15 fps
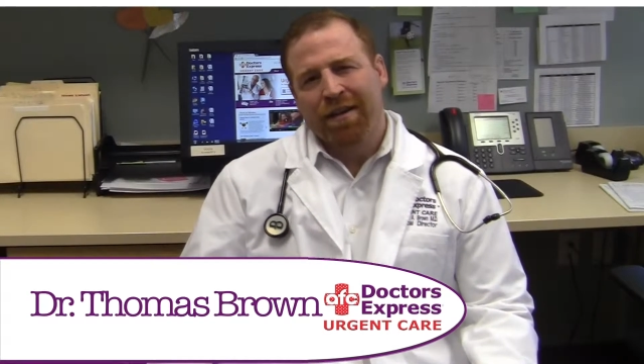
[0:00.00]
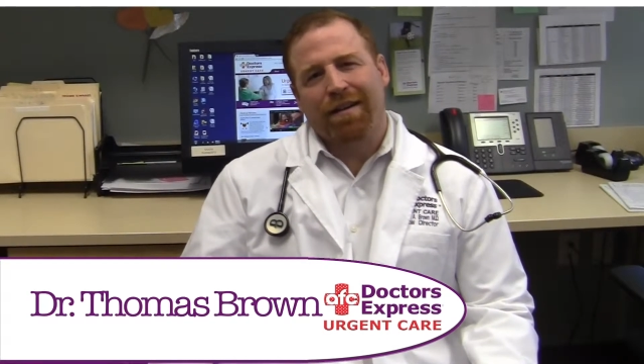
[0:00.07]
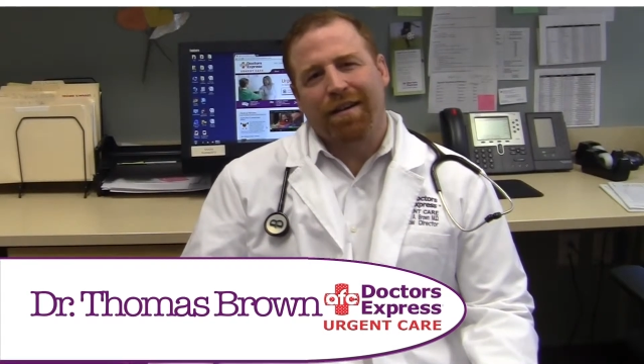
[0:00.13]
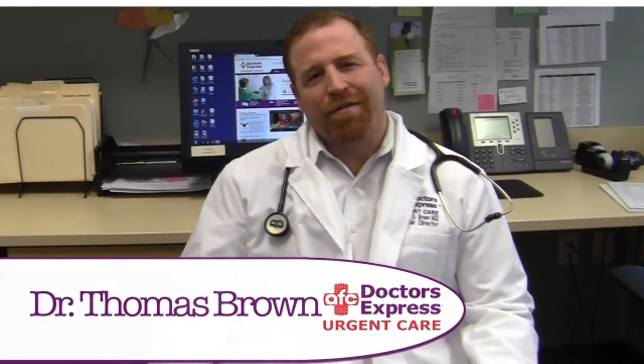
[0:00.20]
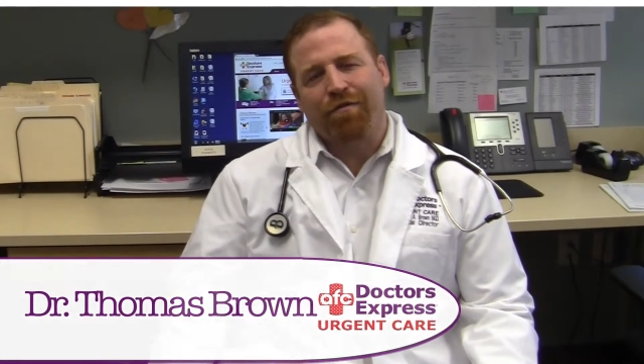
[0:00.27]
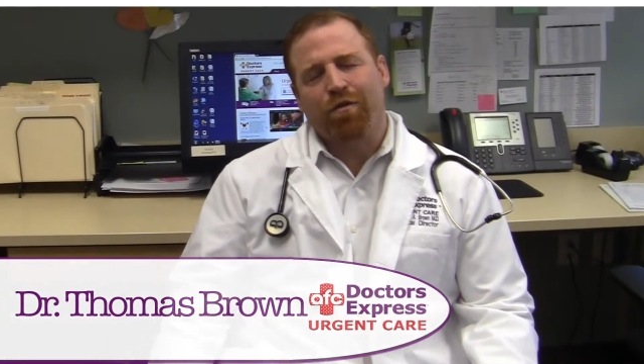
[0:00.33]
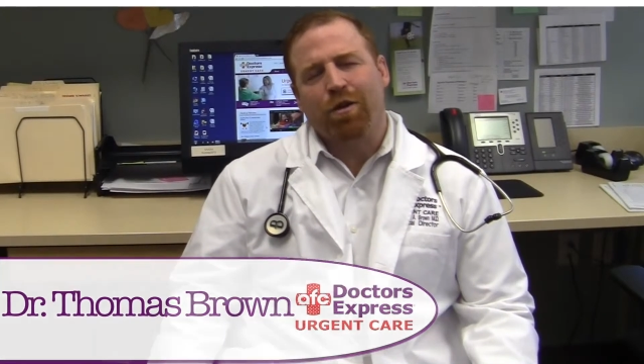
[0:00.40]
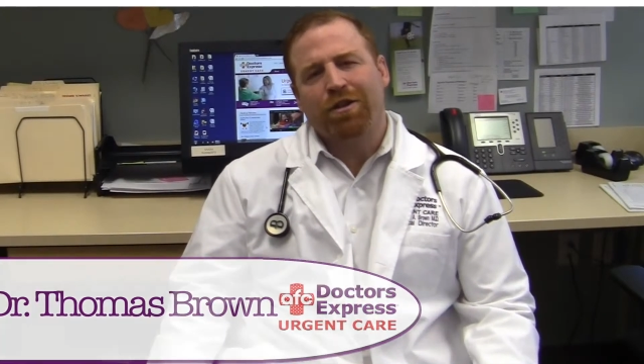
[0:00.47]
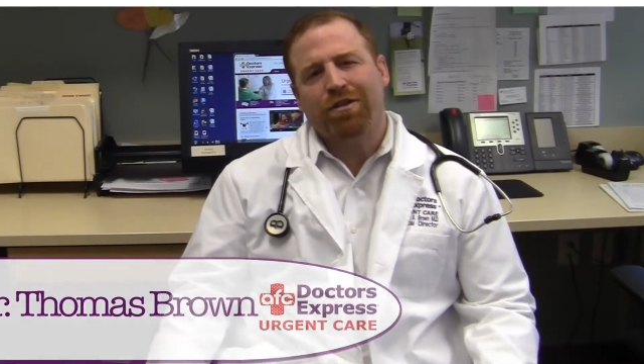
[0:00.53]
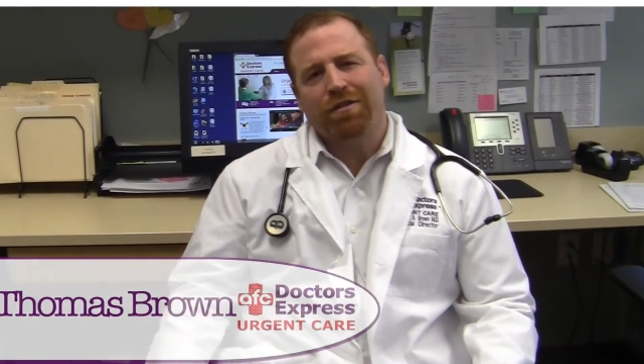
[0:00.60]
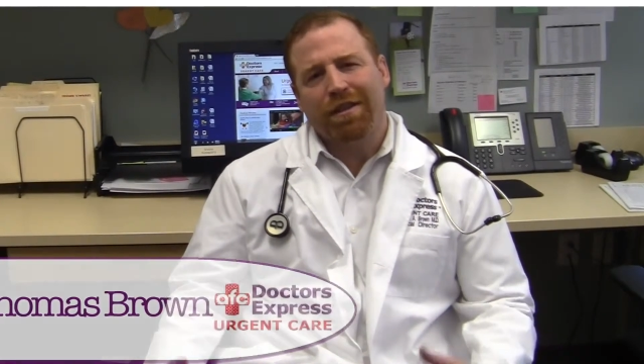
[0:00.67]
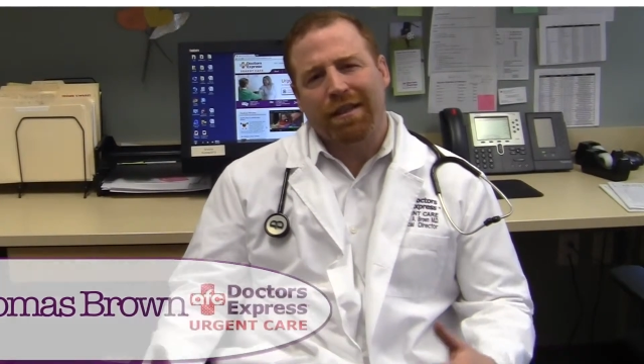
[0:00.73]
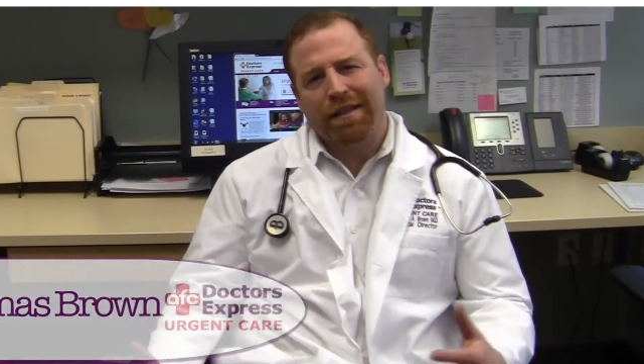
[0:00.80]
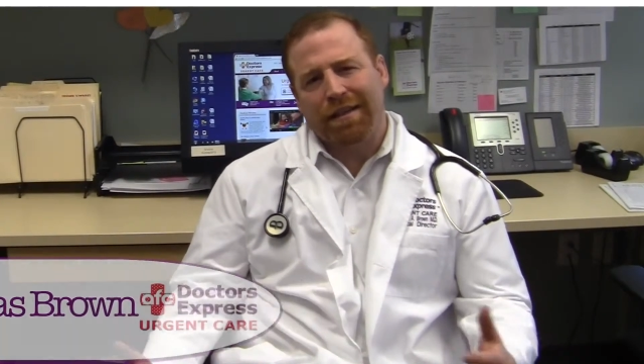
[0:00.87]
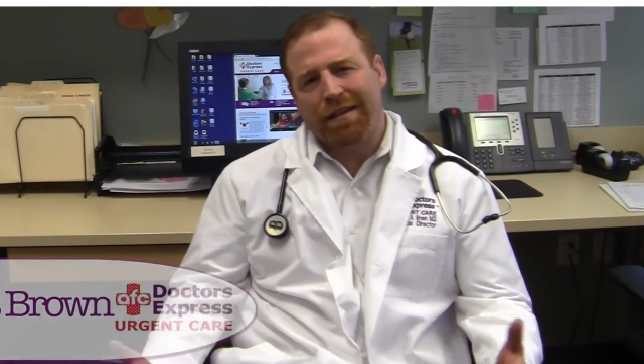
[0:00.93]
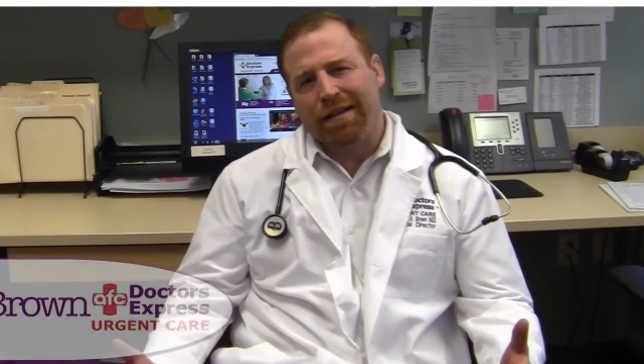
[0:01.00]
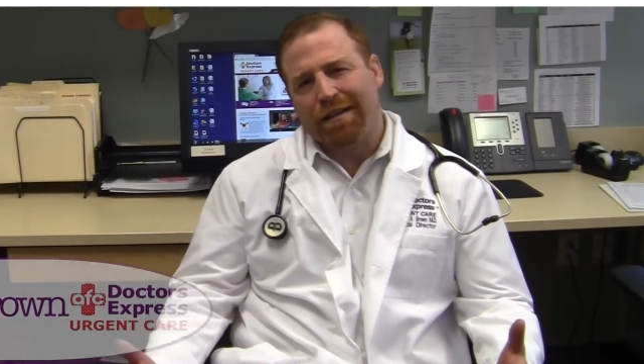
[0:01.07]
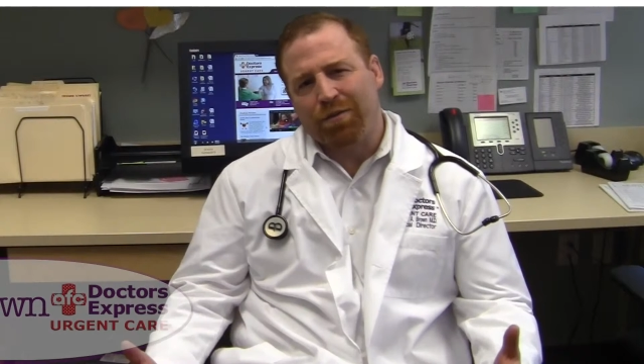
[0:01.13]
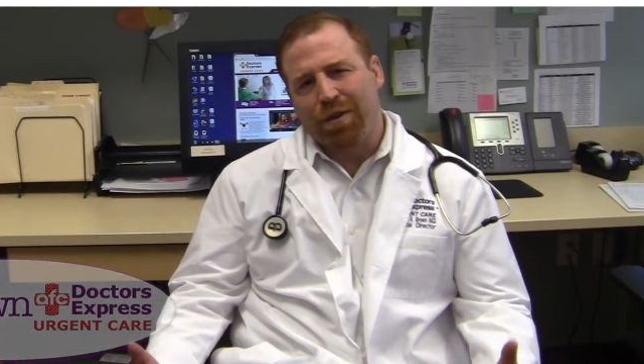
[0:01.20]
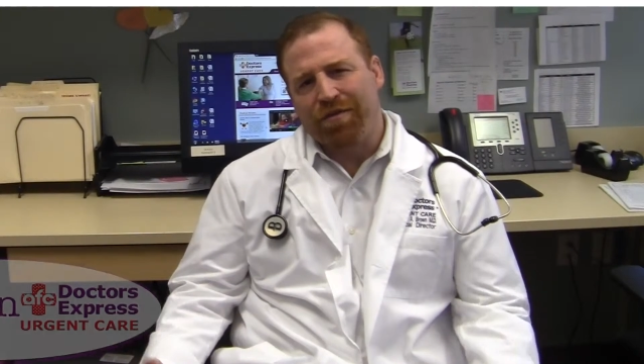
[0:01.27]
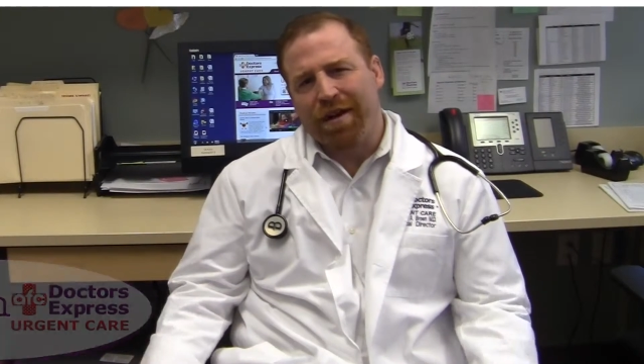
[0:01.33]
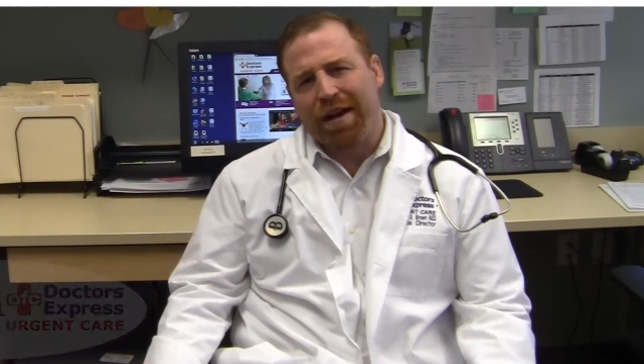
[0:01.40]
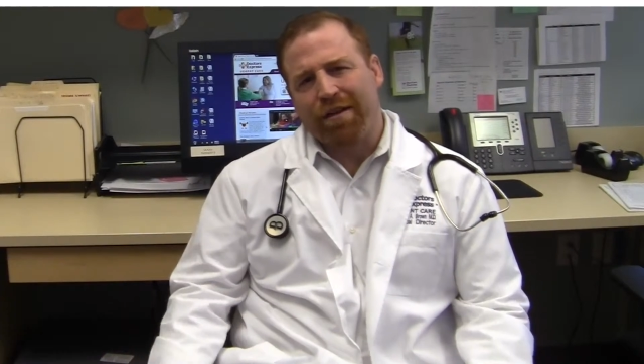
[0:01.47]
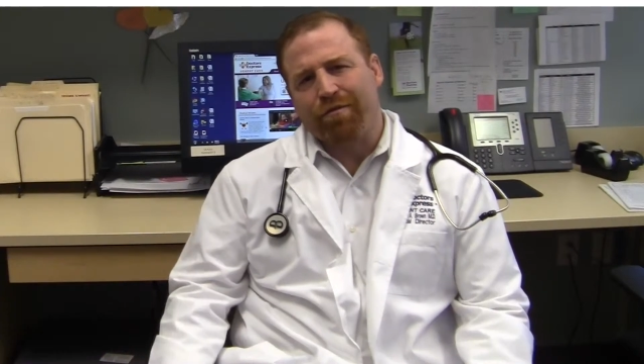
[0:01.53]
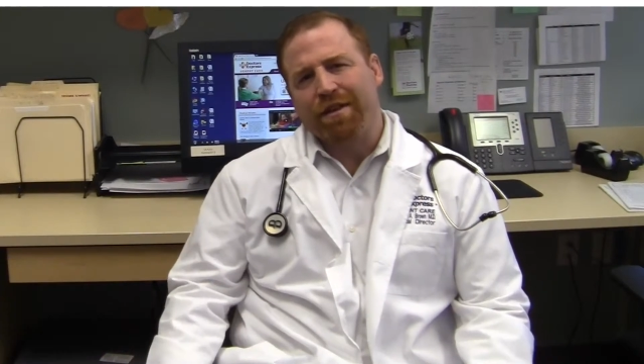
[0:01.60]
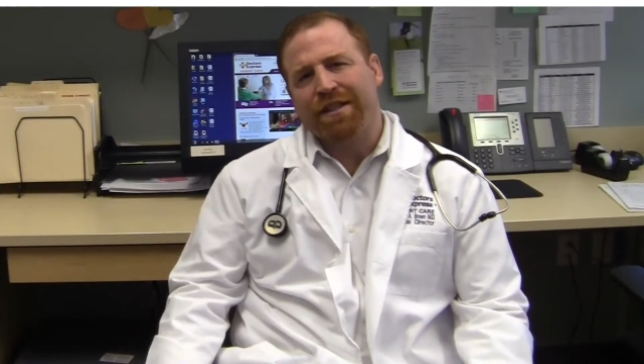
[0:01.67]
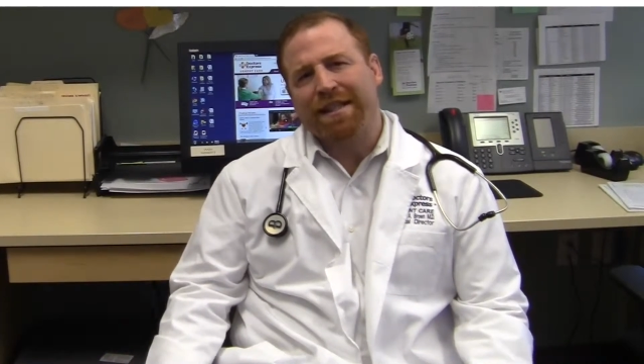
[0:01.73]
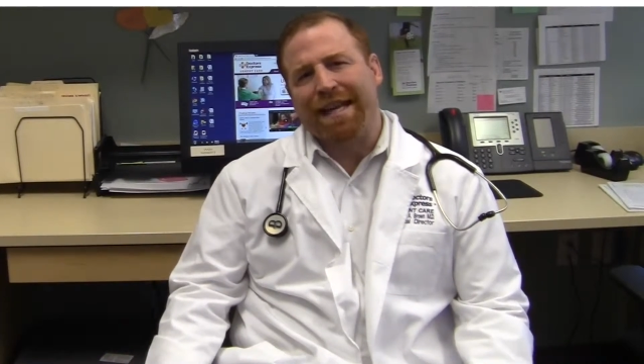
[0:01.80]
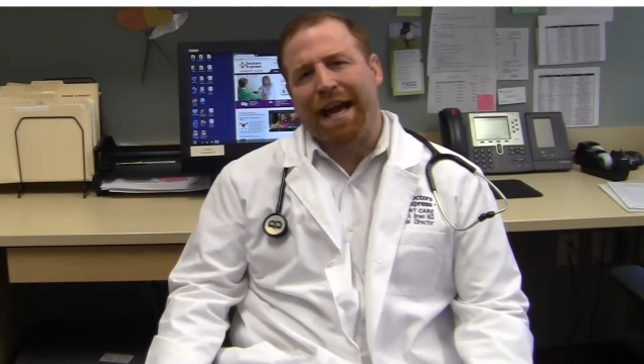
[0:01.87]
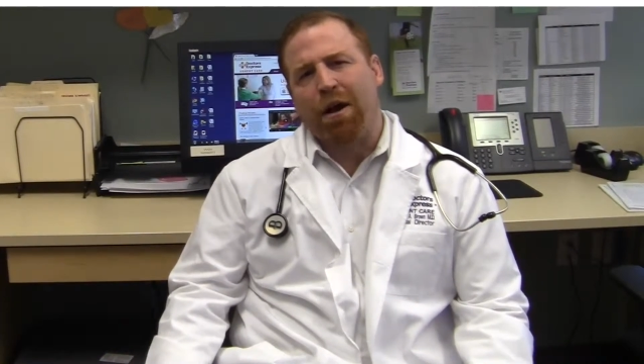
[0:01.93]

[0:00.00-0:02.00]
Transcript: Unfortunately, we've had a recent